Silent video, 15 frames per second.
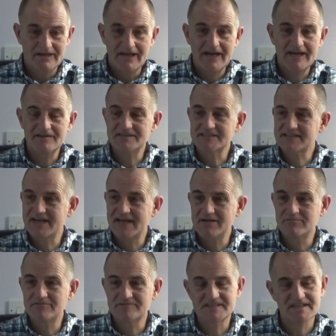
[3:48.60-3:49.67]
how the
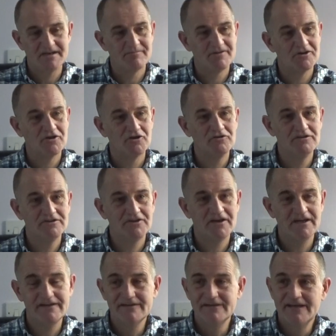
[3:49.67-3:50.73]
stables coming along, and
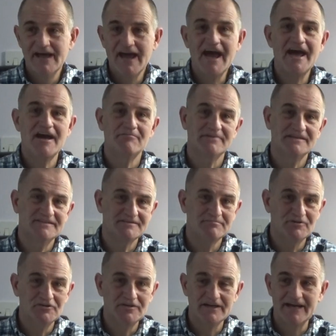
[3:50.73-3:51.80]
I happened to
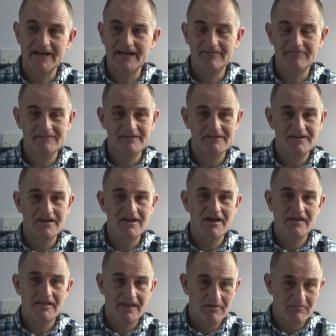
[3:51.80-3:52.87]
point out
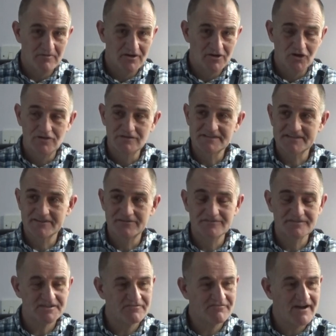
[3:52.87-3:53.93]
there were lots and
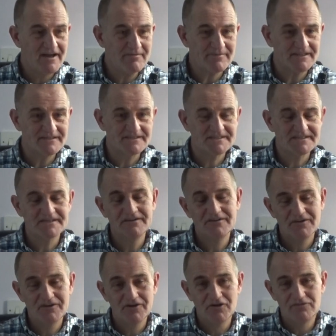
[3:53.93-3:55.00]
lots of rabbits
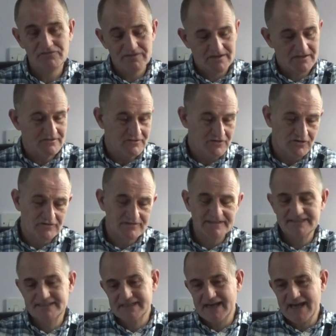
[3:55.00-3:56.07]
on
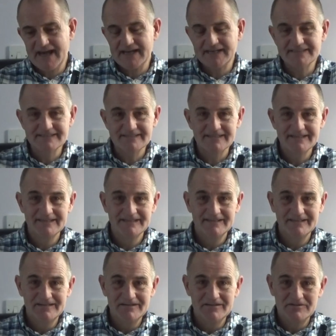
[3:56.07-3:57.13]
his land,
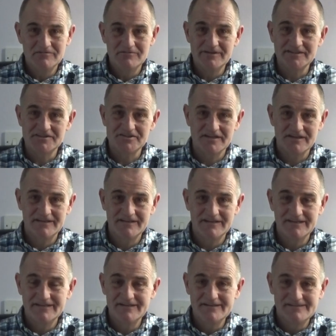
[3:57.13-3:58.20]
which
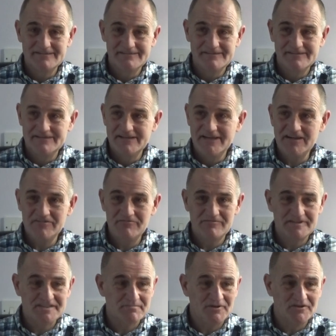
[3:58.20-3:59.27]
he
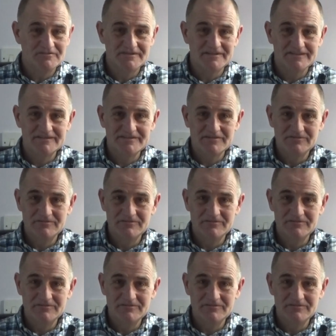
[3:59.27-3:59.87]
responded